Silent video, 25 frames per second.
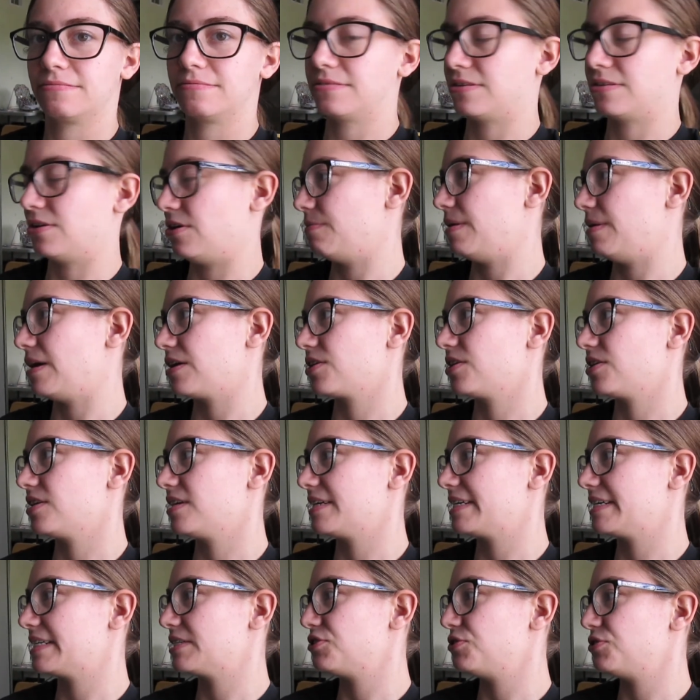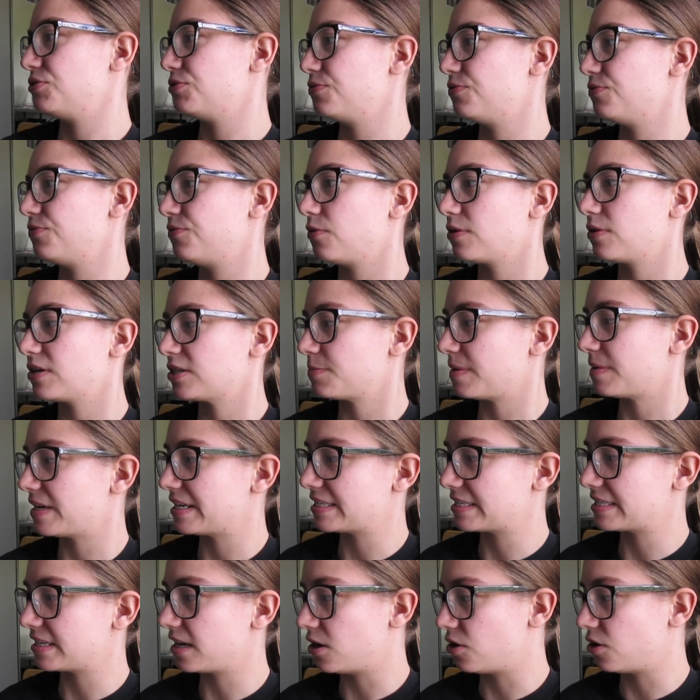I'm not going to force
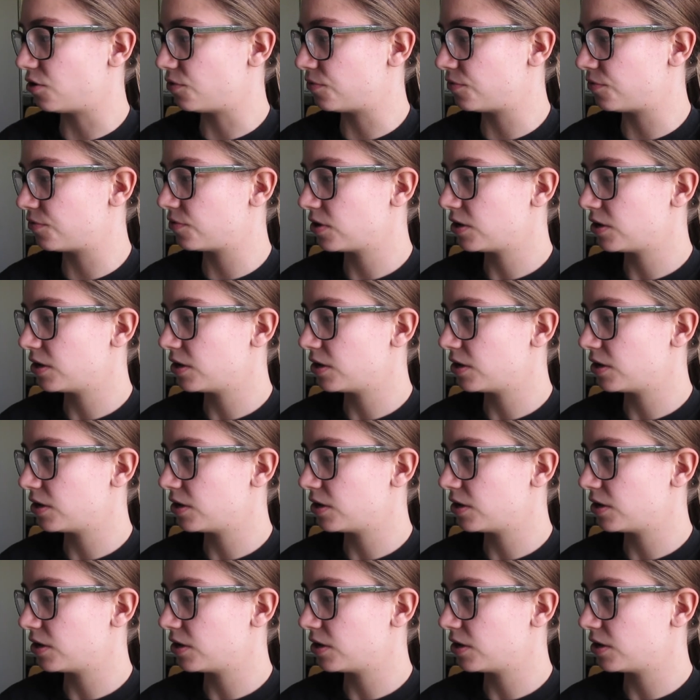myself